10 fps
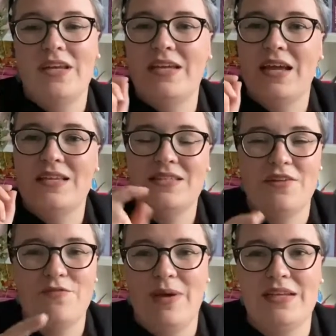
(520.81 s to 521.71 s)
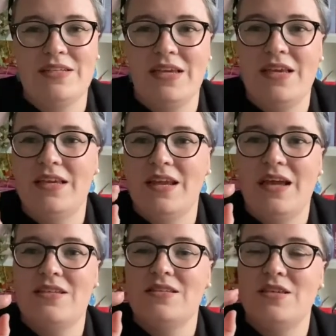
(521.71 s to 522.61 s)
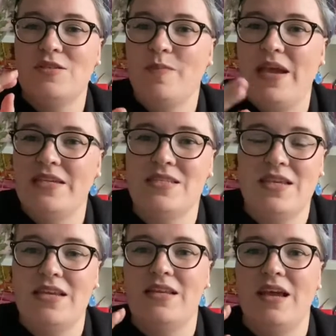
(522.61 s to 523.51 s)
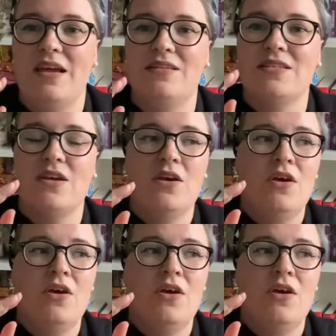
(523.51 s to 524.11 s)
it has death magic, it has space, it has